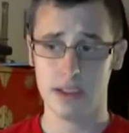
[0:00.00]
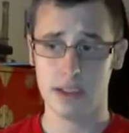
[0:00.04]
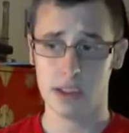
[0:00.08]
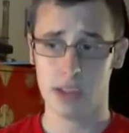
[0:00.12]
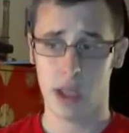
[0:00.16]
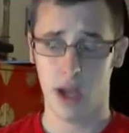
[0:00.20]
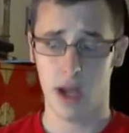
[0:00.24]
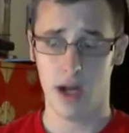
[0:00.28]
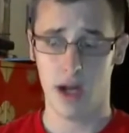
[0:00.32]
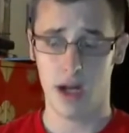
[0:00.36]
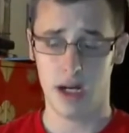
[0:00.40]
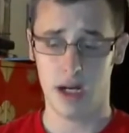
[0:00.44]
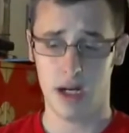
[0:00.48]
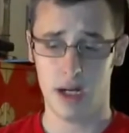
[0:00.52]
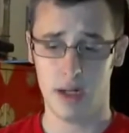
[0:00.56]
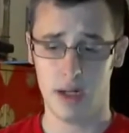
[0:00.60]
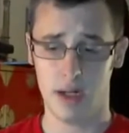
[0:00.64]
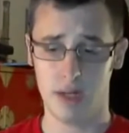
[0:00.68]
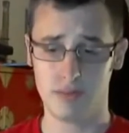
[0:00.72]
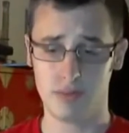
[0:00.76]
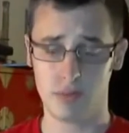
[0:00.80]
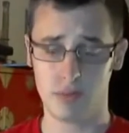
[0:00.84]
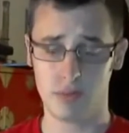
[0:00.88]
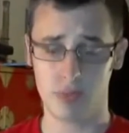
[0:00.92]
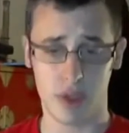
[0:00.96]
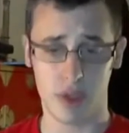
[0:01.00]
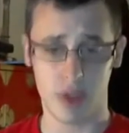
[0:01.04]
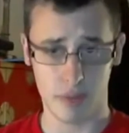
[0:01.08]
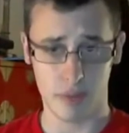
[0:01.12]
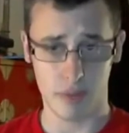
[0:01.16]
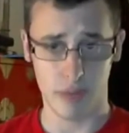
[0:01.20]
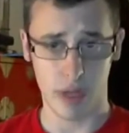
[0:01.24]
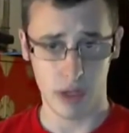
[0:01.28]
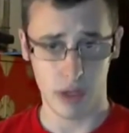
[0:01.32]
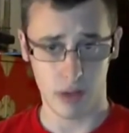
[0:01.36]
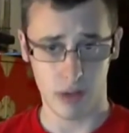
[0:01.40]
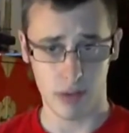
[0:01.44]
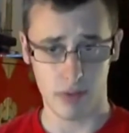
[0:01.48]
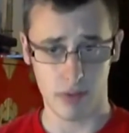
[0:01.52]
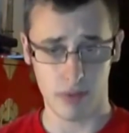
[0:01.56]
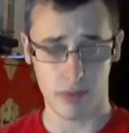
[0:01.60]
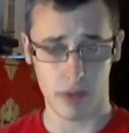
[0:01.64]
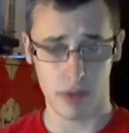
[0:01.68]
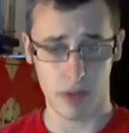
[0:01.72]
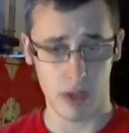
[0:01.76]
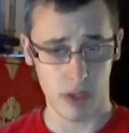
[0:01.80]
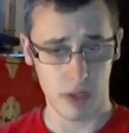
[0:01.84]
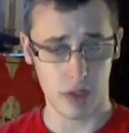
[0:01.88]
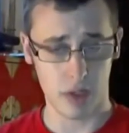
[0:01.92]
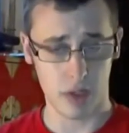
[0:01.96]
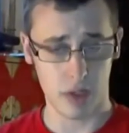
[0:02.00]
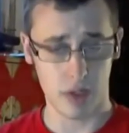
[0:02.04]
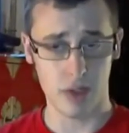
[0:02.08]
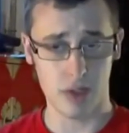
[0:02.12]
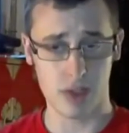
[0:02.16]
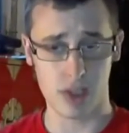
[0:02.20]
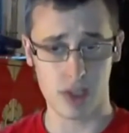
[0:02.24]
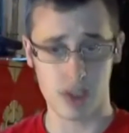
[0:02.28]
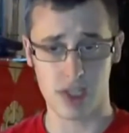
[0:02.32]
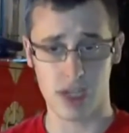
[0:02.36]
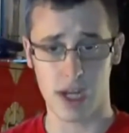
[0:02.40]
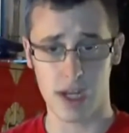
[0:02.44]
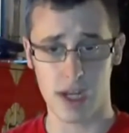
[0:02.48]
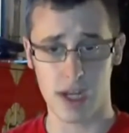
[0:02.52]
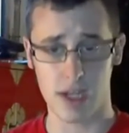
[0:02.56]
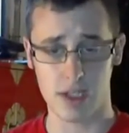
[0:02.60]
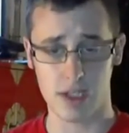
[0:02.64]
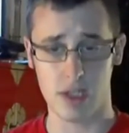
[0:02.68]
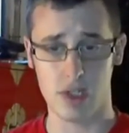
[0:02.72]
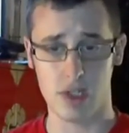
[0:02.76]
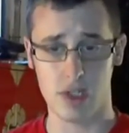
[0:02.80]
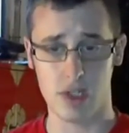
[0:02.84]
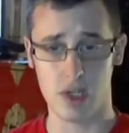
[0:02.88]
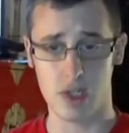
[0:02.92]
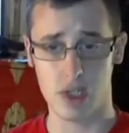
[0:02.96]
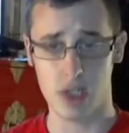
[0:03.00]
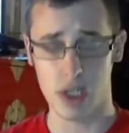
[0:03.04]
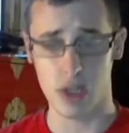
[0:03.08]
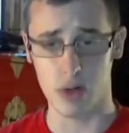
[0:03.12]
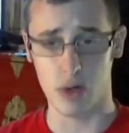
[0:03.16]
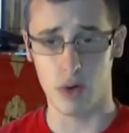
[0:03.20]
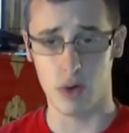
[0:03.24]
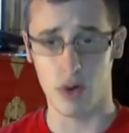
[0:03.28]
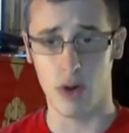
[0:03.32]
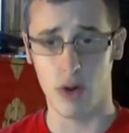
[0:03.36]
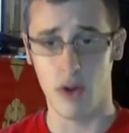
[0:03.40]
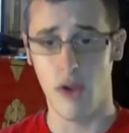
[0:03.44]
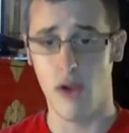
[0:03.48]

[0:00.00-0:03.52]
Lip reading: The Medal of Honor uses DICE engine too,